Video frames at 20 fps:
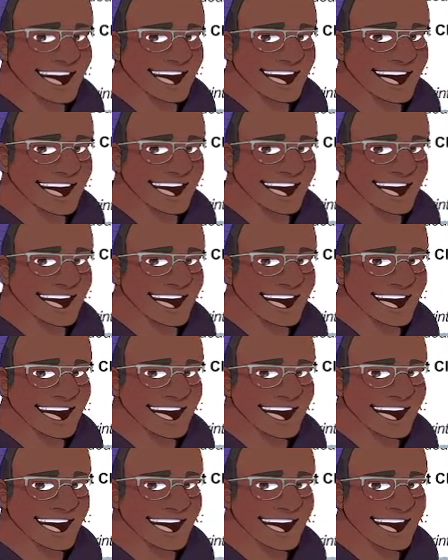But
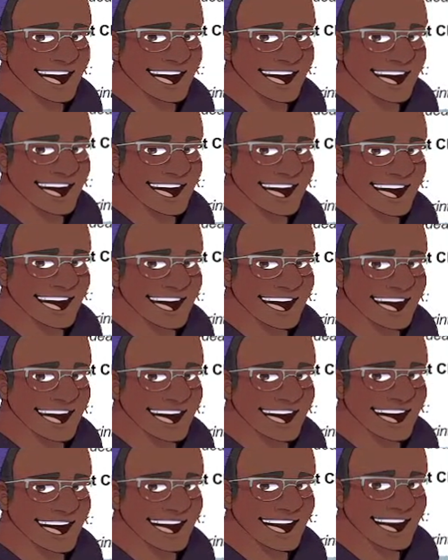also, and I'm going to talk about
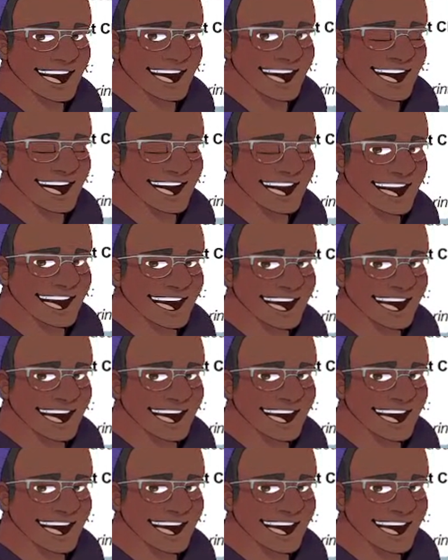this a little bit,